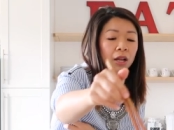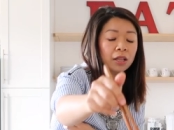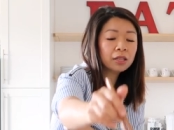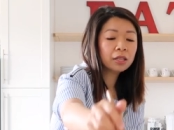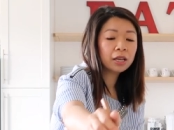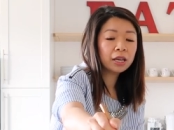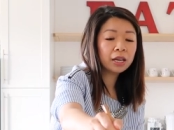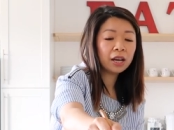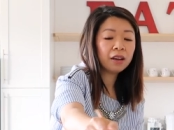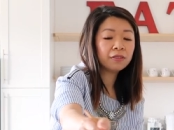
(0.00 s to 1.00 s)
And
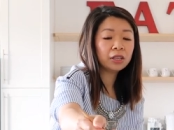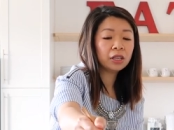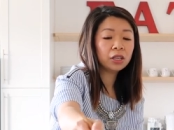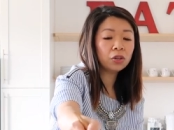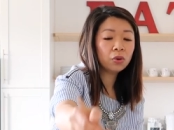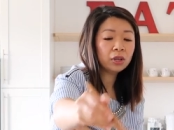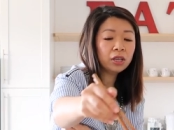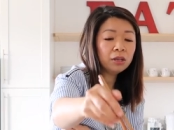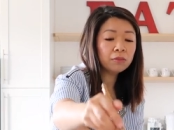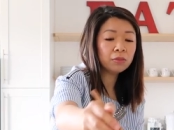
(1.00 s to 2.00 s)
then I have the
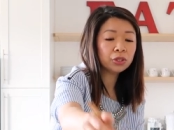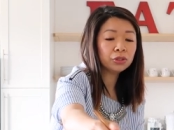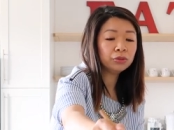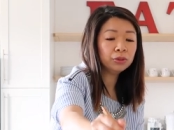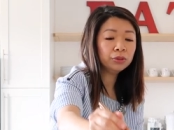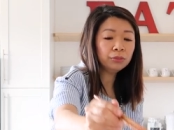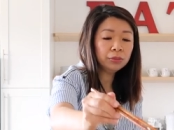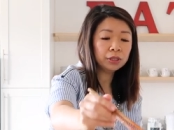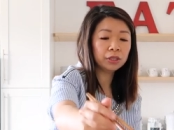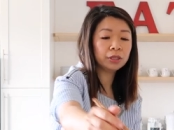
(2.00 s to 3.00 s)
enoki
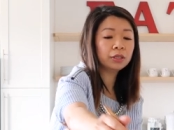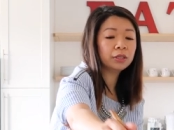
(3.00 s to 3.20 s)
mushrooms